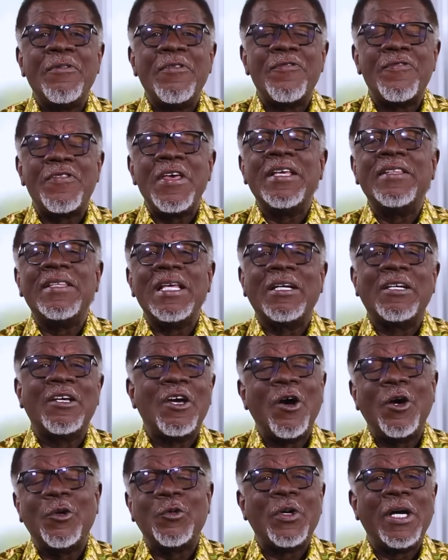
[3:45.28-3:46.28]
think that
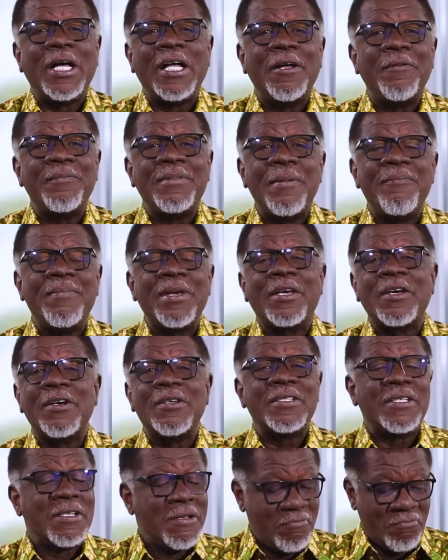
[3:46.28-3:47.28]
God will help them
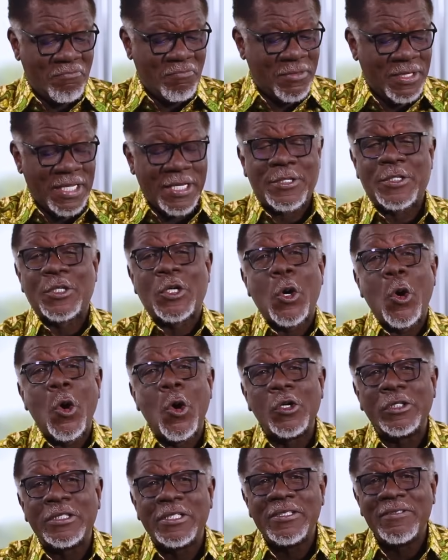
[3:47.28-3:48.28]
because they
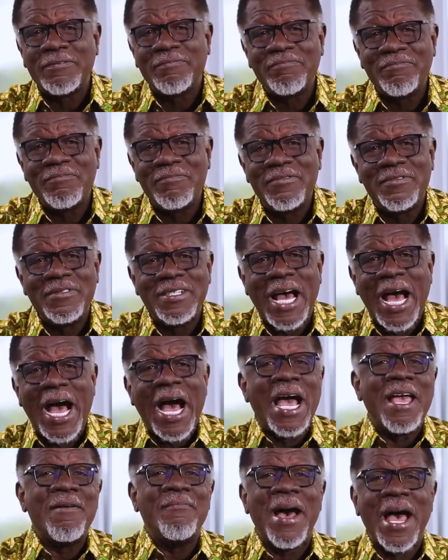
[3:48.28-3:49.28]
scored
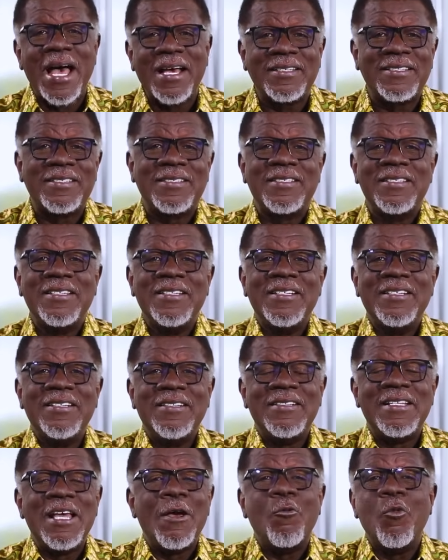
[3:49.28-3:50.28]
high marks.
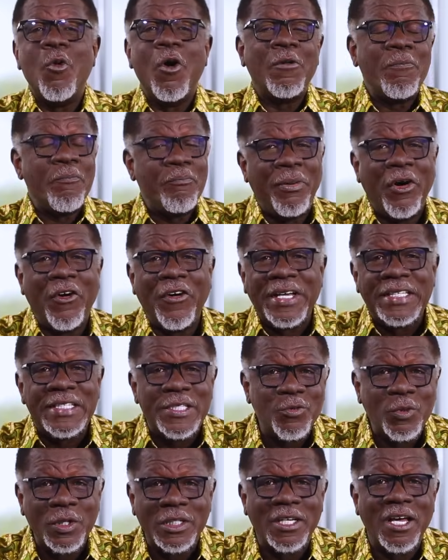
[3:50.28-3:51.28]
They won
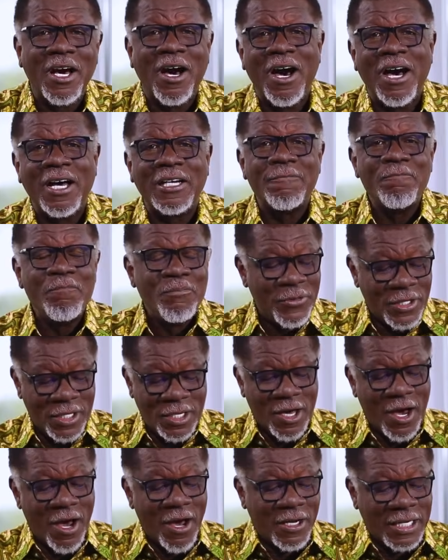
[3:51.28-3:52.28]
points with God.
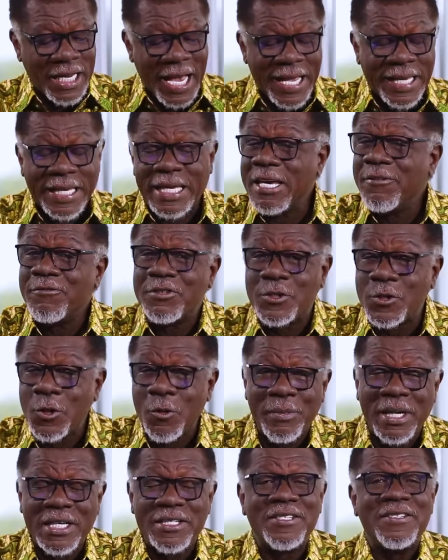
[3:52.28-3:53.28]
God, I give so
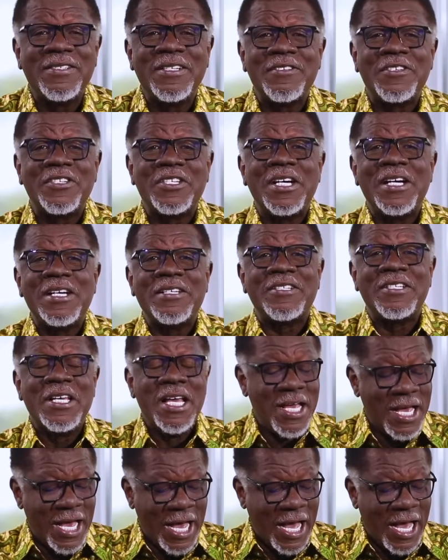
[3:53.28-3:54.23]
much in the church.